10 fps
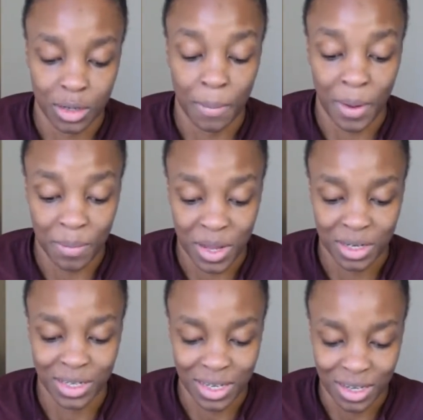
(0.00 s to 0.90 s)
my
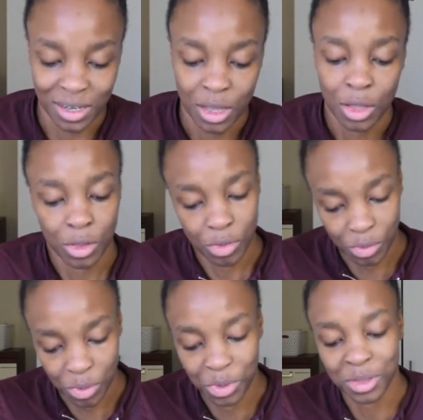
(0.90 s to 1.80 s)
mentee
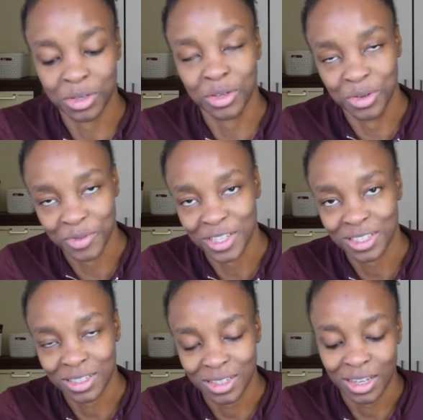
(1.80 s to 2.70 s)
through the
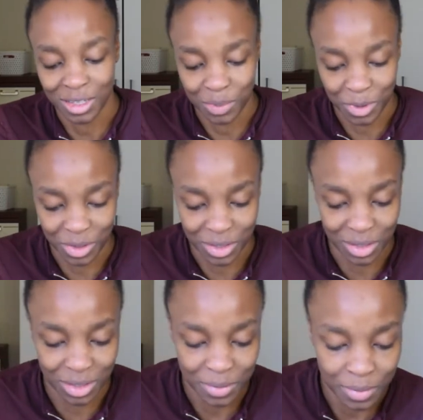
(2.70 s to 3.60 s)
university
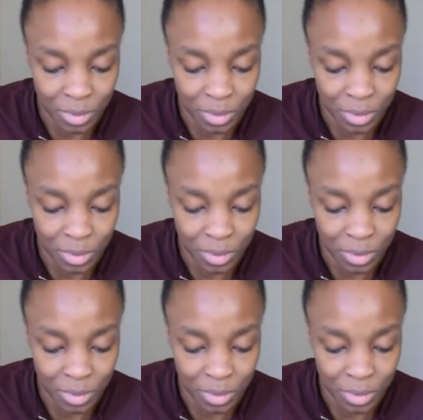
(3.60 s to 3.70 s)
experience.